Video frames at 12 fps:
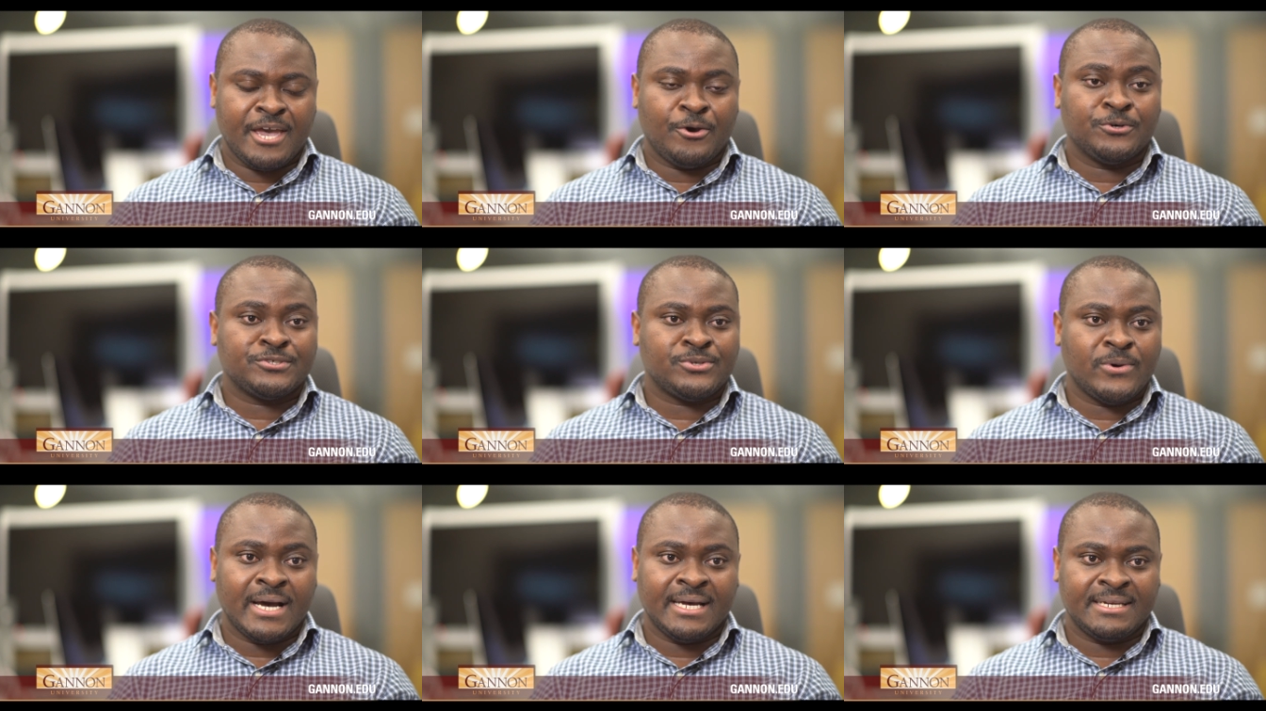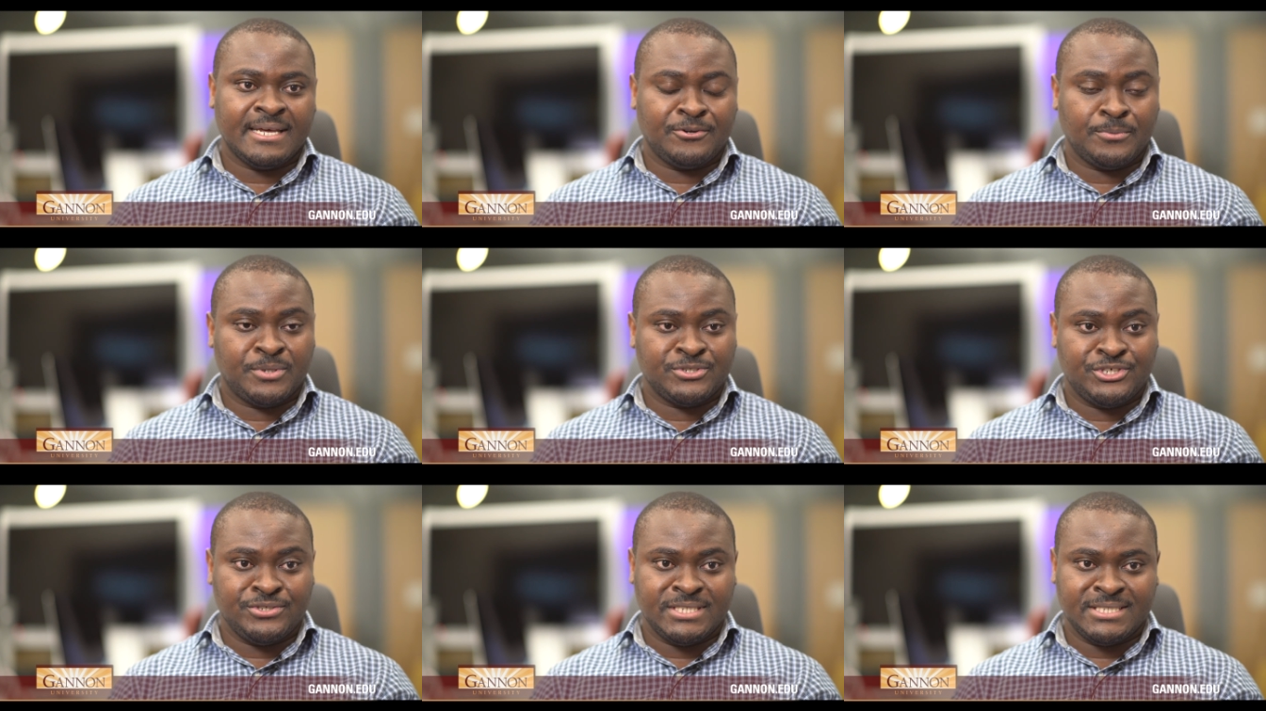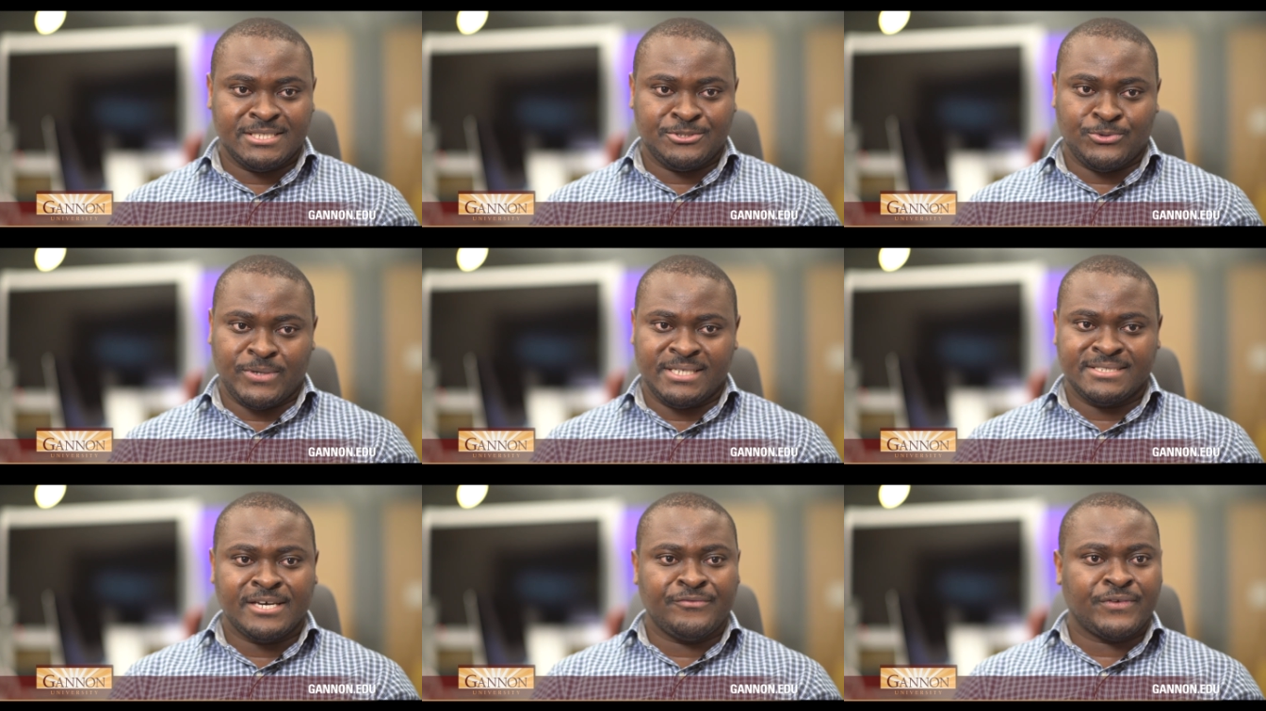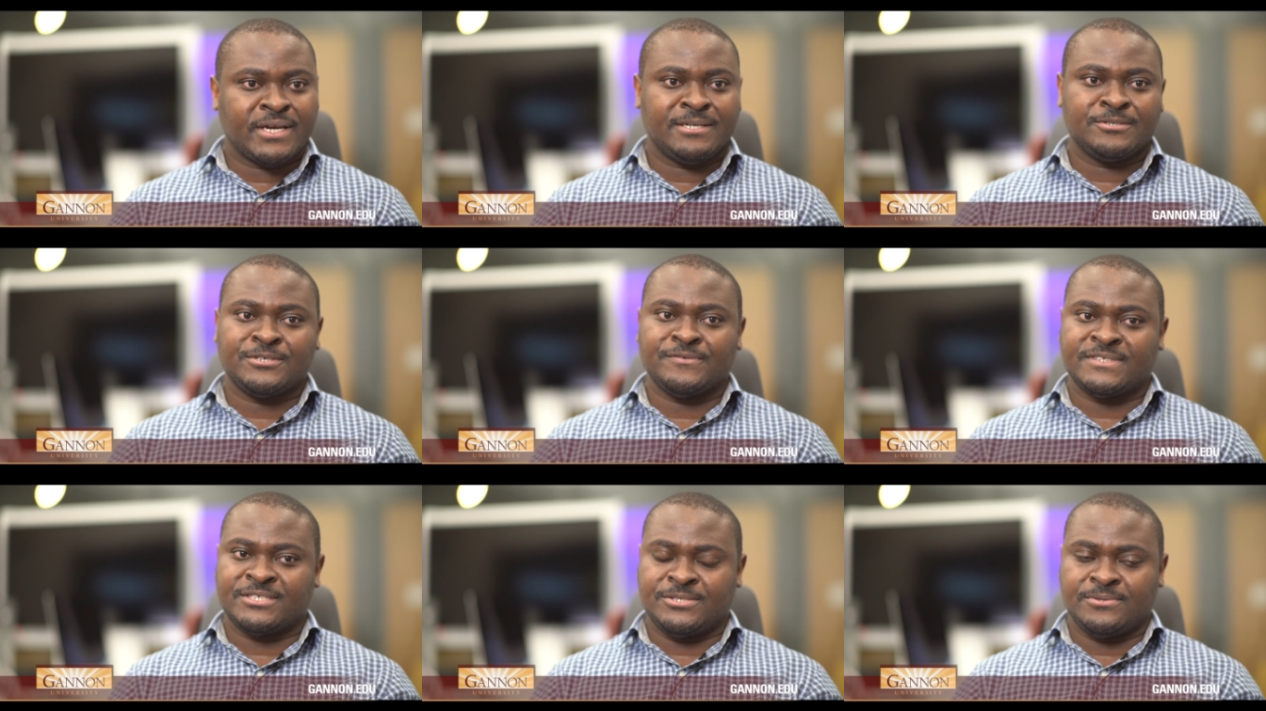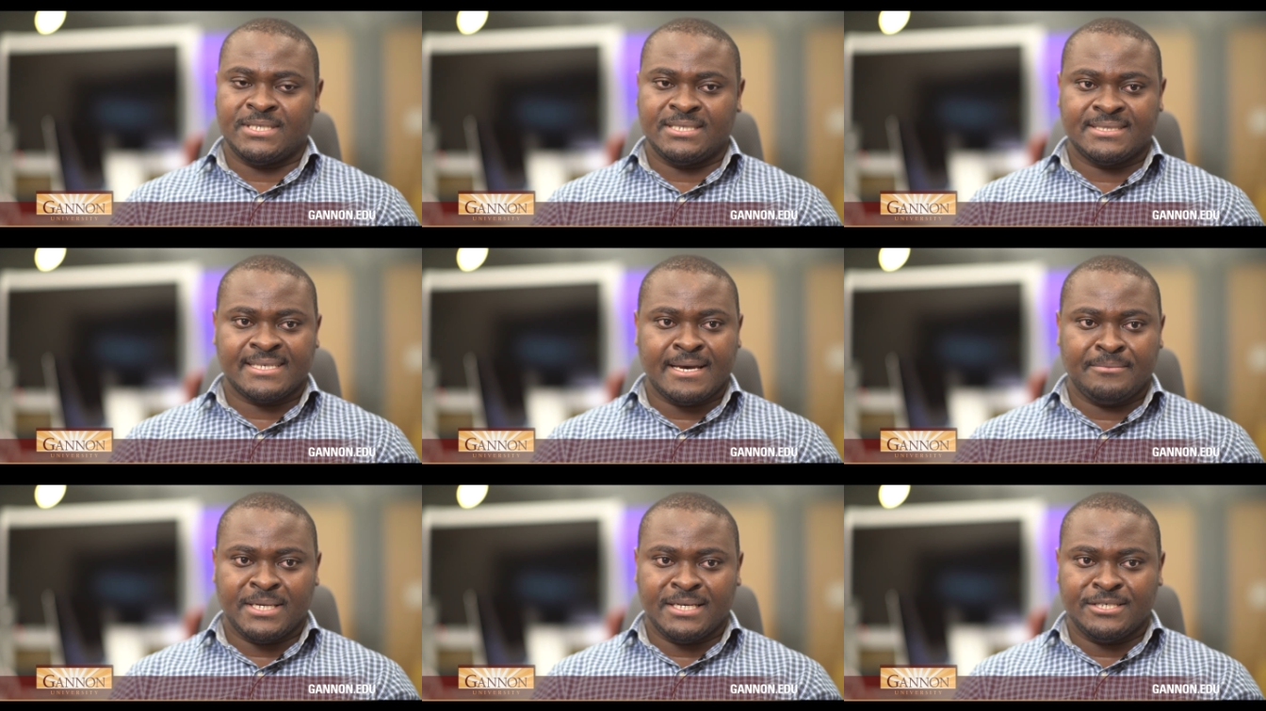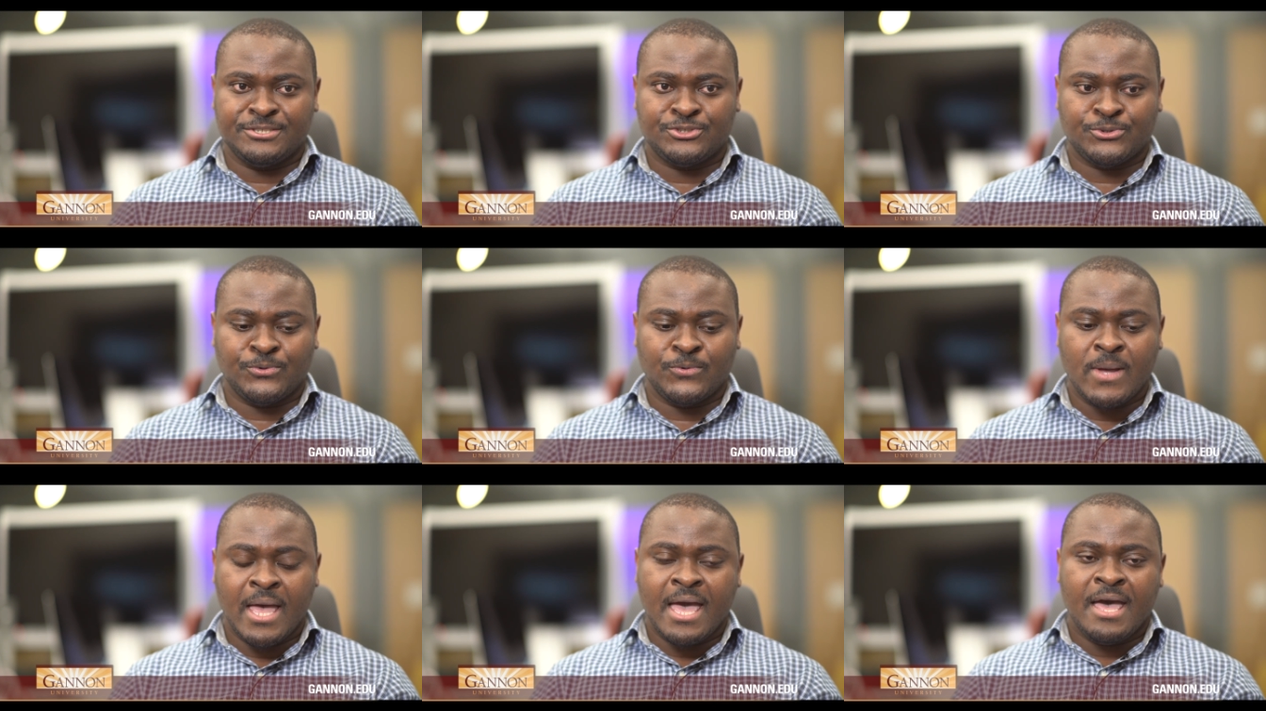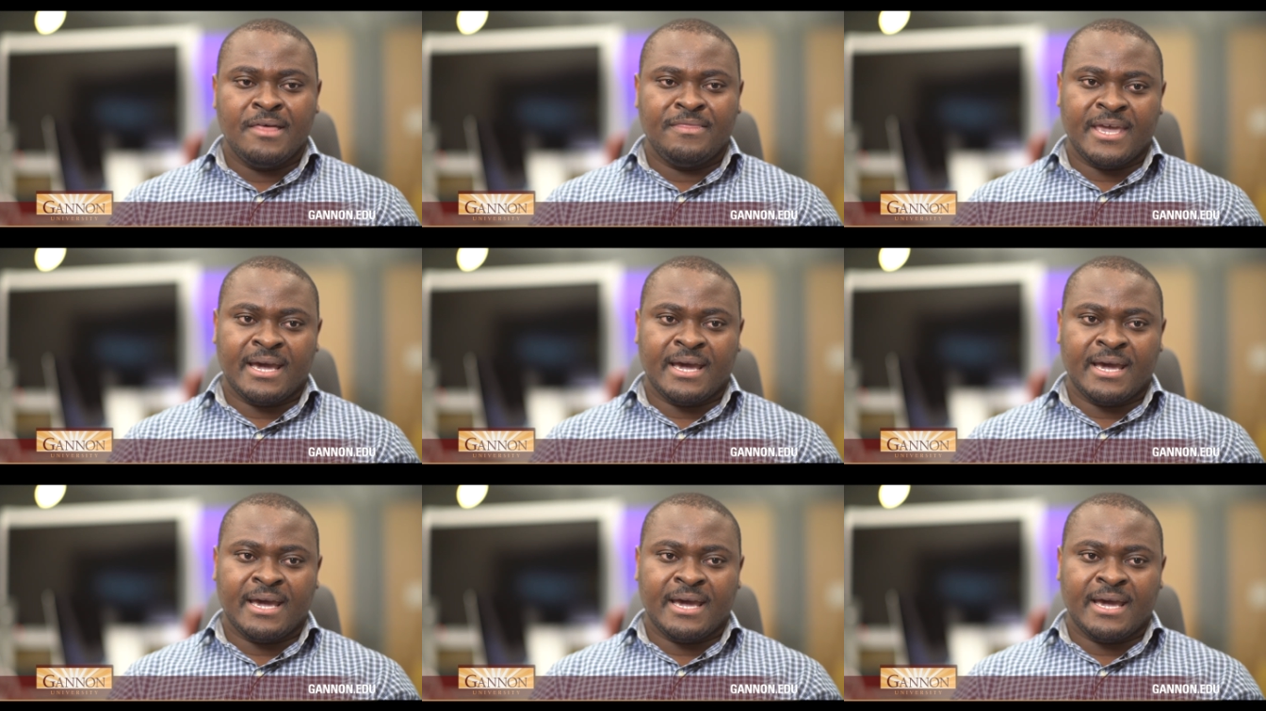I also had an opportunity to interview a lot of students coming into the